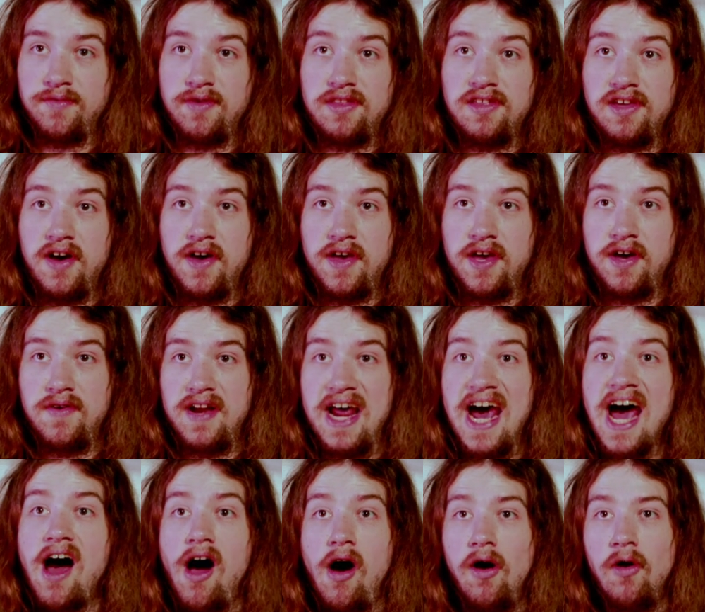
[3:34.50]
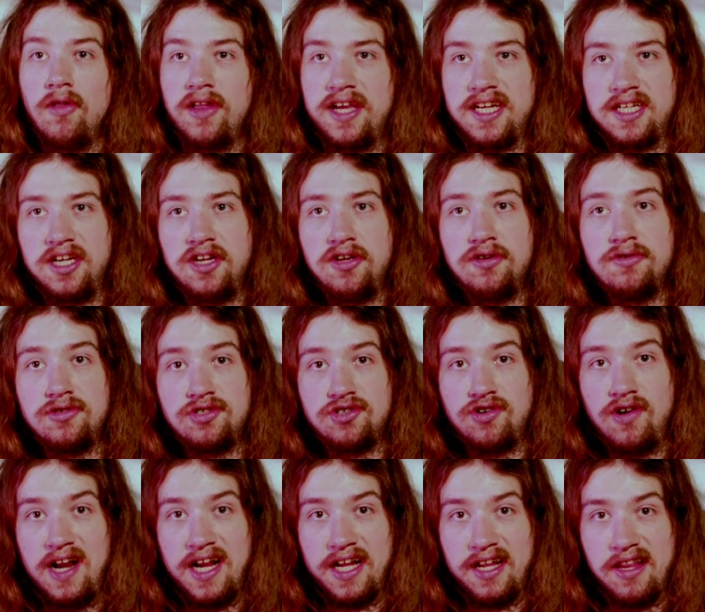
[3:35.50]
with yo-yo now, new
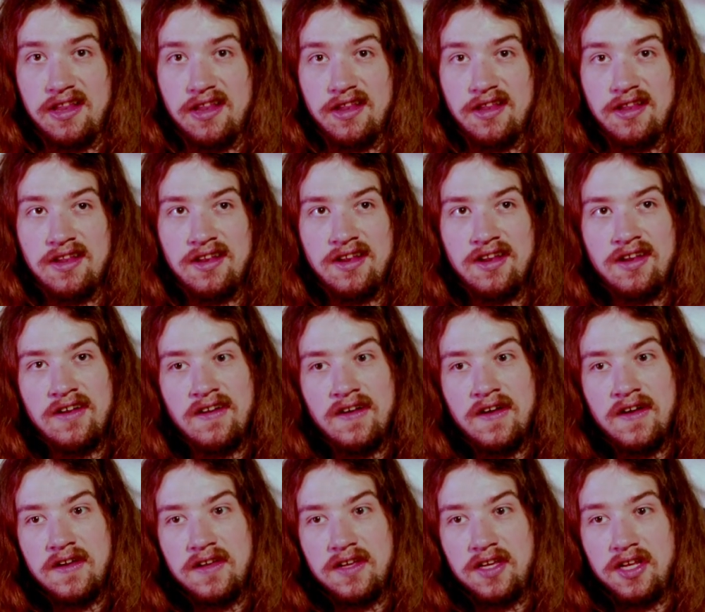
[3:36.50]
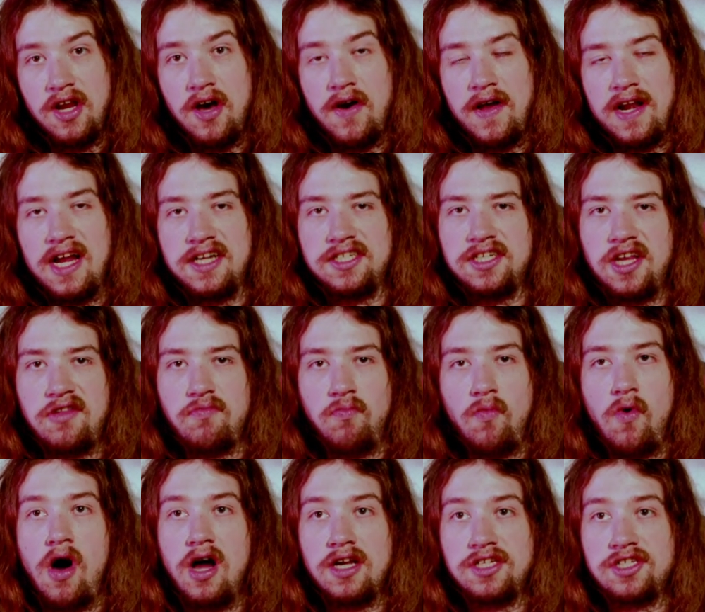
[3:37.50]
tricks, and I just
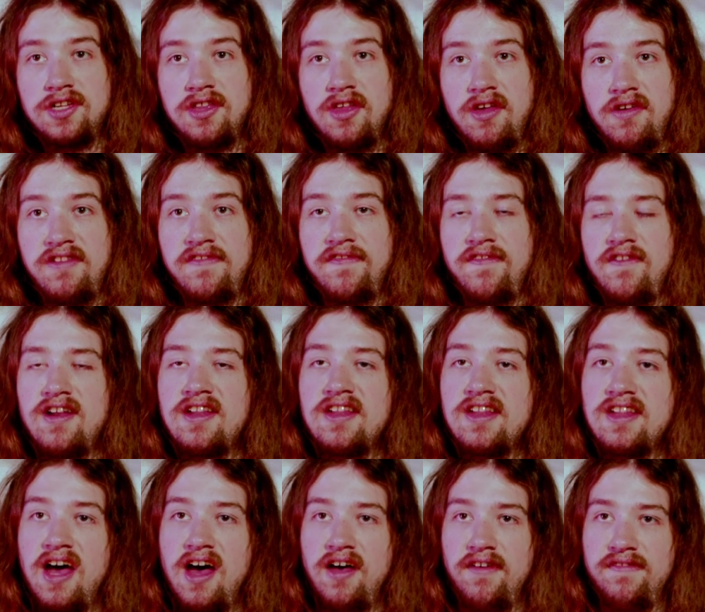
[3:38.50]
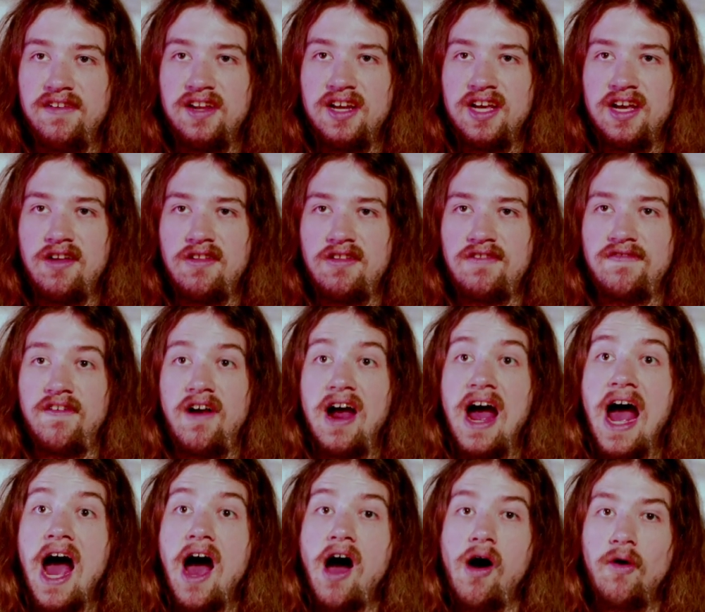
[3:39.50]
watched those freestyle videos for
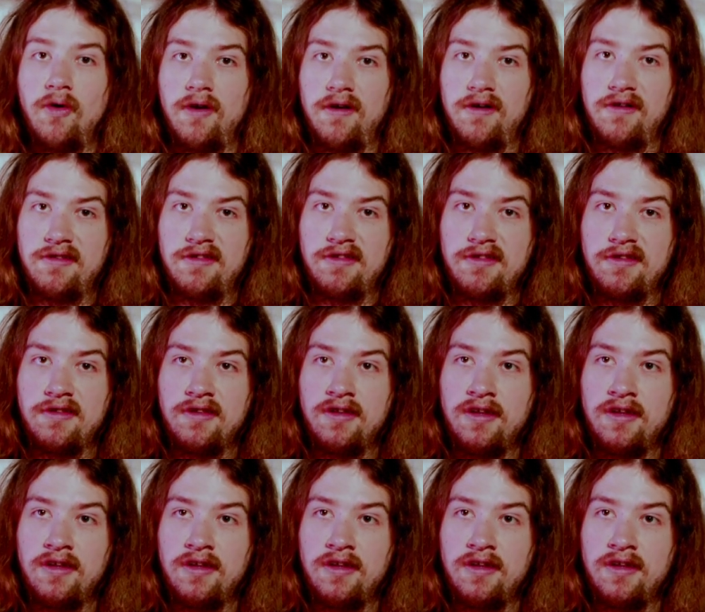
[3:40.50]
hours.